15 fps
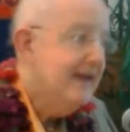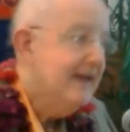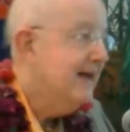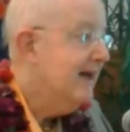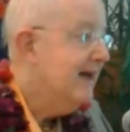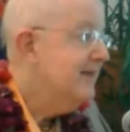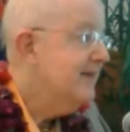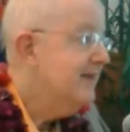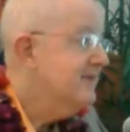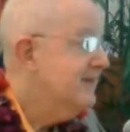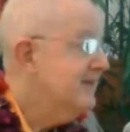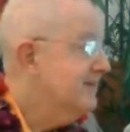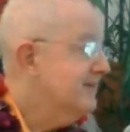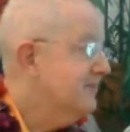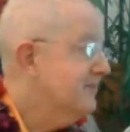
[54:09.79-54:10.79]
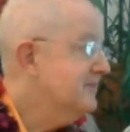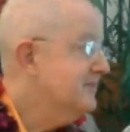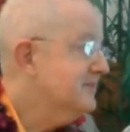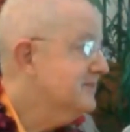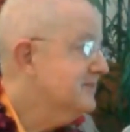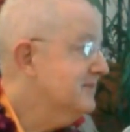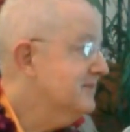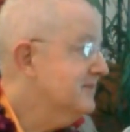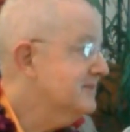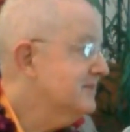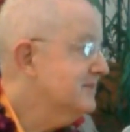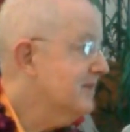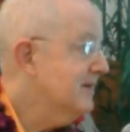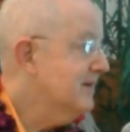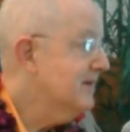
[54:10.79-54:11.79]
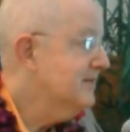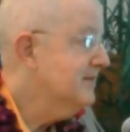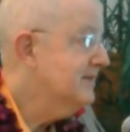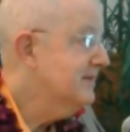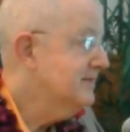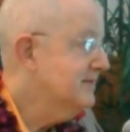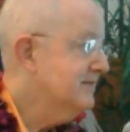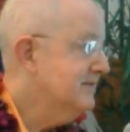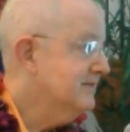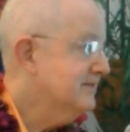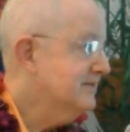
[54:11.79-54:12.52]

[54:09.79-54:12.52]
And what's the dog going to do?